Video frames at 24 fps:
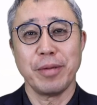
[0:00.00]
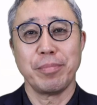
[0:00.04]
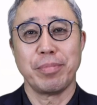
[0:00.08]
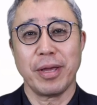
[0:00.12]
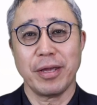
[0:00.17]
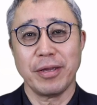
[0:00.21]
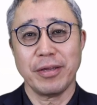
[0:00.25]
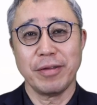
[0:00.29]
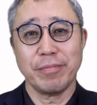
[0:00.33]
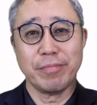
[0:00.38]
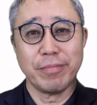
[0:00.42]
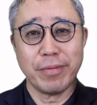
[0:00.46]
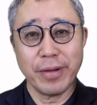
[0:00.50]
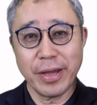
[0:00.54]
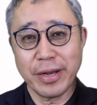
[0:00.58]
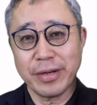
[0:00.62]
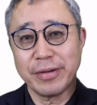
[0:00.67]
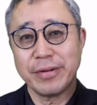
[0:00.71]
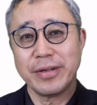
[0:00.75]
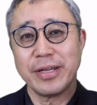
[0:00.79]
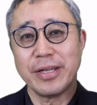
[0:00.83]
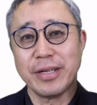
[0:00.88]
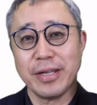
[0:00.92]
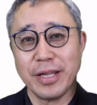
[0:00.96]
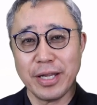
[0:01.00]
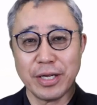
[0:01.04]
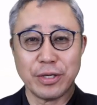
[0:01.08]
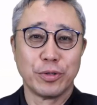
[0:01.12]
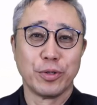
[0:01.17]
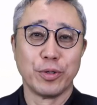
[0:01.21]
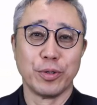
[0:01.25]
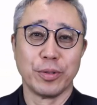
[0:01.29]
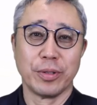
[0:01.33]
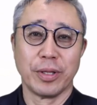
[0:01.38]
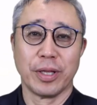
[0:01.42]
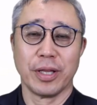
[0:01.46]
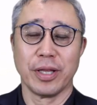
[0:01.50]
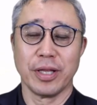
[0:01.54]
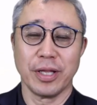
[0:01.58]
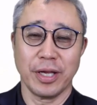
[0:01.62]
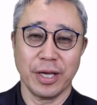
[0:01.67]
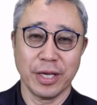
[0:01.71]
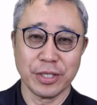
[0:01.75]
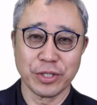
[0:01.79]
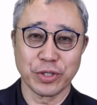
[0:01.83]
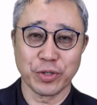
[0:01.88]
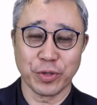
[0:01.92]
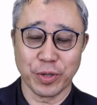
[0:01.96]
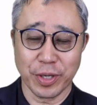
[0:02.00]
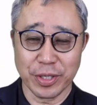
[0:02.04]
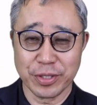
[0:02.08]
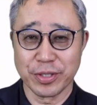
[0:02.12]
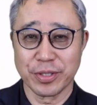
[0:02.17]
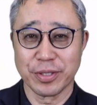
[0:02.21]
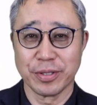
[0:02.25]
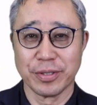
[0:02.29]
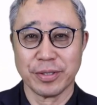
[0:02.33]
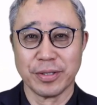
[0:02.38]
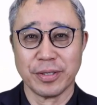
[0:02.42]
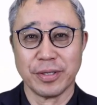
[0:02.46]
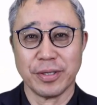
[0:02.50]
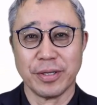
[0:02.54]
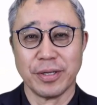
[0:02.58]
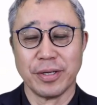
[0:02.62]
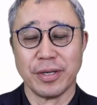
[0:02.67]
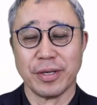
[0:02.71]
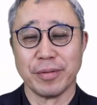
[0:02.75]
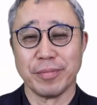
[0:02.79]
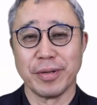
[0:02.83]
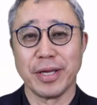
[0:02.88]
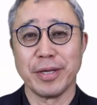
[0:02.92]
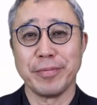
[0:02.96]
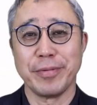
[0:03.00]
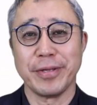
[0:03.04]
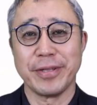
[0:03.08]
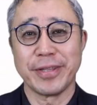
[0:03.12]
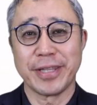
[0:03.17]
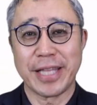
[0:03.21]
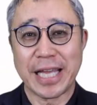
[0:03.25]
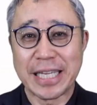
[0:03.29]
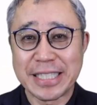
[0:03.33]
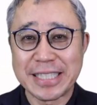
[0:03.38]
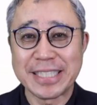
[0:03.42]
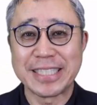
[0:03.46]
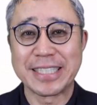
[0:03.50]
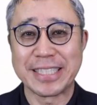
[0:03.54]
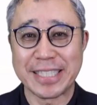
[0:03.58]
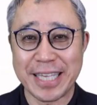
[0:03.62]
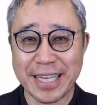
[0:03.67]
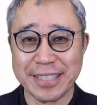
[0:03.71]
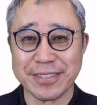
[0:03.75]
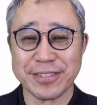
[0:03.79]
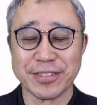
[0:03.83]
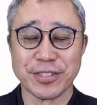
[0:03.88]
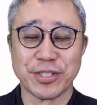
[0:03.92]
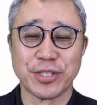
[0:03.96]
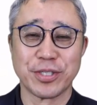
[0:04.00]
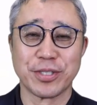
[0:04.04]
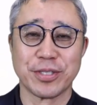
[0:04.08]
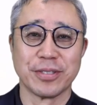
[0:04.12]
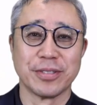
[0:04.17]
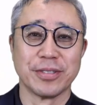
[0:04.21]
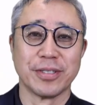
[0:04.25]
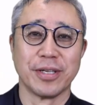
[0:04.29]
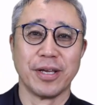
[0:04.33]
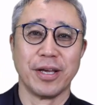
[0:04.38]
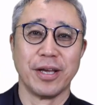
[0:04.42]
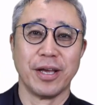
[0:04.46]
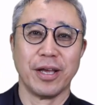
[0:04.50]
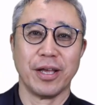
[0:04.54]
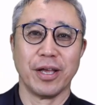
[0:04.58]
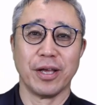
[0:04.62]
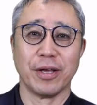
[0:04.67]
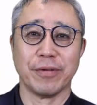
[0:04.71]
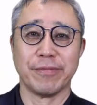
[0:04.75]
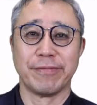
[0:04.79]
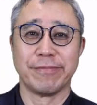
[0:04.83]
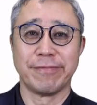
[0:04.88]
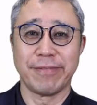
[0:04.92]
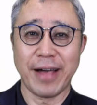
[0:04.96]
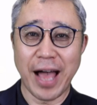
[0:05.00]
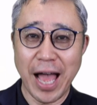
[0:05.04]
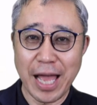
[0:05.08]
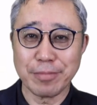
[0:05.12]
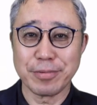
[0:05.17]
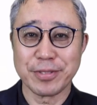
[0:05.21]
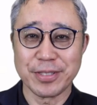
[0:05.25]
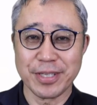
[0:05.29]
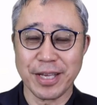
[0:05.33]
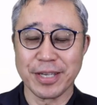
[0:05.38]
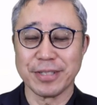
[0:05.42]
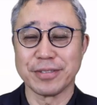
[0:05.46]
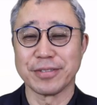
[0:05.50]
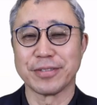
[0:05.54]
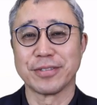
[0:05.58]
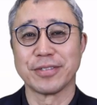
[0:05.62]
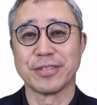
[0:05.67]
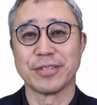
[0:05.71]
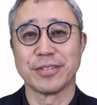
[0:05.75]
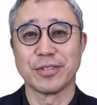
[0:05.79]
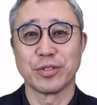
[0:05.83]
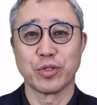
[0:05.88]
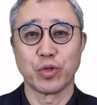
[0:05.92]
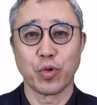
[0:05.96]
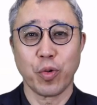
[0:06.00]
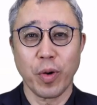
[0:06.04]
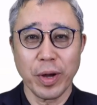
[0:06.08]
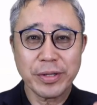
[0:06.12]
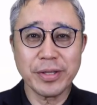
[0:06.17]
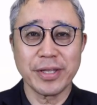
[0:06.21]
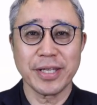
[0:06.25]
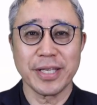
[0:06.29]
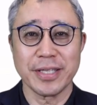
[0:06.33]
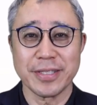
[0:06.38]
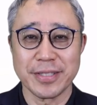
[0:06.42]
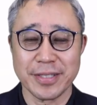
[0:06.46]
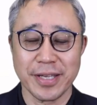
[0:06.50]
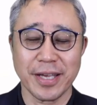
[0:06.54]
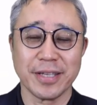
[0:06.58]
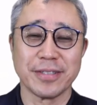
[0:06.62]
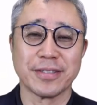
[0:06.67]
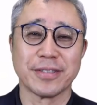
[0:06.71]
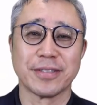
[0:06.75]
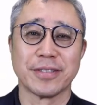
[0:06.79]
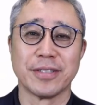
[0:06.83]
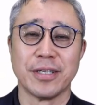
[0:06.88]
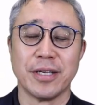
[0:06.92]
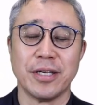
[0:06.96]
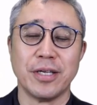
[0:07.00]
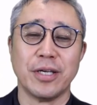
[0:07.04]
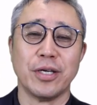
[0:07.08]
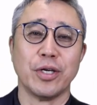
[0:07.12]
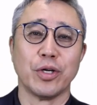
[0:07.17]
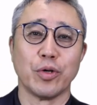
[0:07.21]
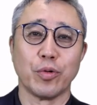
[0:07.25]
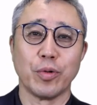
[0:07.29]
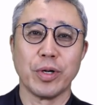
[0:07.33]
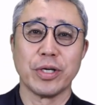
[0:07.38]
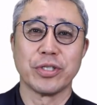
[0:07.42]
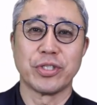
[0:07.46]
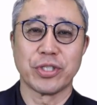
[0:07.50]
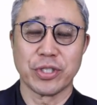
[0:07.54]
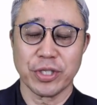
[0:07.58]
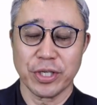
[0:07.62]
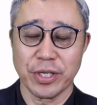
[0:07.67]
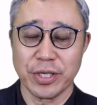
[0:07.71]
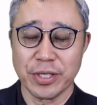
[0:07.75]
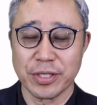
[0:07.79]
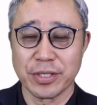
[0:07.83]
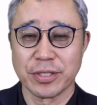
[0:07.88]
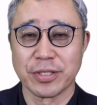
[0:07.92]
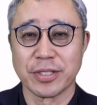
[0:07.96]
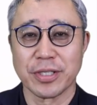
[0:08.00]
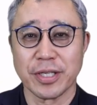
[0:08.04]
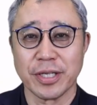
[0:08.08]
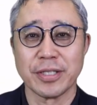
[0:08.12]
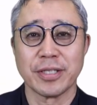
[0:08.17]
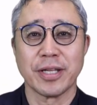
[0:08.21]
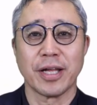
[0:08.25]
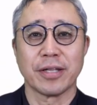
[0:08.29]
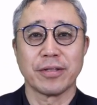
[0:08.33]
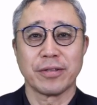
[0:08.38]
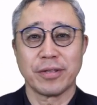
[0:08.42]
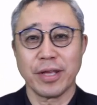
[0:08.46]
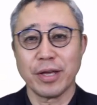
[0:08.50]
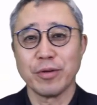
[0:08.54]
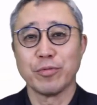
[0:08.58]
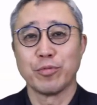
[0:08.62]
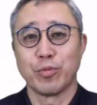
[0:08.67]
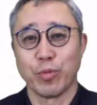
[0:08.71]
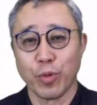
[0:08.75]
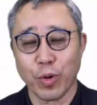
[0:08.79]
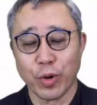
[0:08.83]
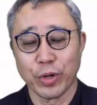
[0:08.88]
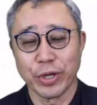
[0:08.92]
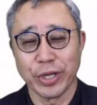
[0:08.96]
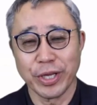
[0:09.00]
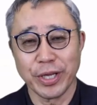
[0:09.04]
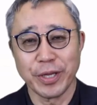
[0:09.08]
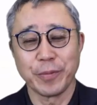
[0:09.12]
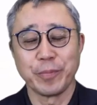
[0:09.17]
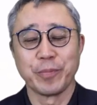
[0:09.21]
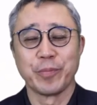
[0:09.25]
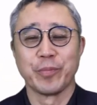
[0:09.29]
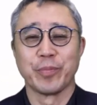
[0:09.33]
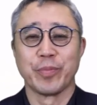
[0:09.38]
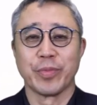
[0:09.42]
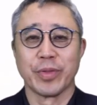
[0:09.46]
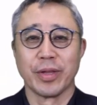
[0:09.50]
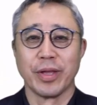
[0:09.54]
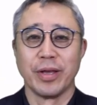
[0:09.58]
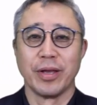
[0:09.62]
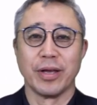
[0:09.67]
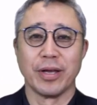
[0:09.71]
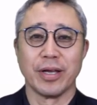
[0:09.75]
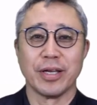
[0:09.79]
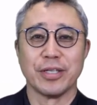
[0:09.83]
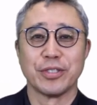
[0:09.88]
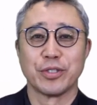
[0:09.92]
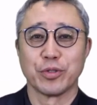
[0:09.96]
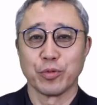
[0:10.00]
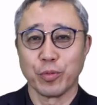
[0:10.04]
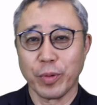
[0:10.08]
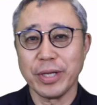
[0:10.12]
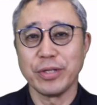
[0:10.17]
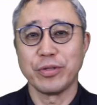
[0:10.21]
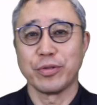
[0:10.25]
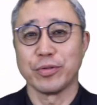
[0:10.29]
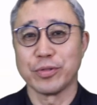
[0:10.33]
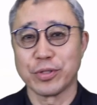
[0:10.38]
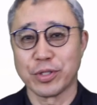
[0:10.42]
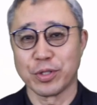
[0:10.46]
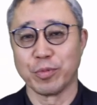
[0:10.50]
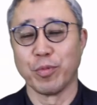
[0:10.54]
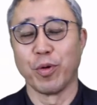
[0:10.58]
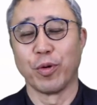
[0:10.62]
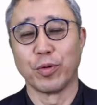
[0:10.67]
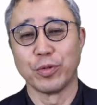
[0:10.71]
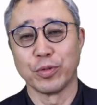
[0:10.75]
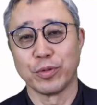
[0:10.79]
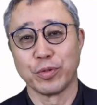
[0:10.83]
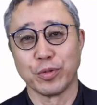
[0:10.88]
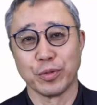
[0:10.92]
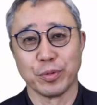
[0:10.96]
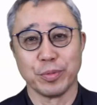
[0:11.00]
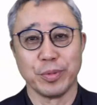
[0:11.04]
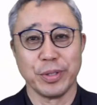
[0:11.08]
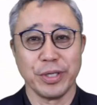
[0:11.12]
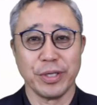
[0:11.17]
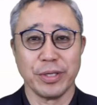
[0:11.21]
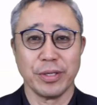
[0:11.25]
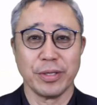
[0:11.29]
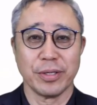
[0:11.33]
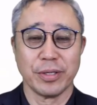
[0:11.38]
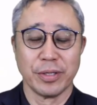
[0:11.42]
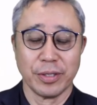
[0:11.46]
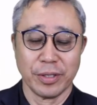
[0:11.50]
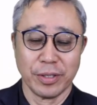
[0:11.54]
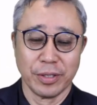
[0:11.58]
pay very little interest, maybe 10 cents, 5 cents, 20 cents, which is in a 1040 is way too small to be,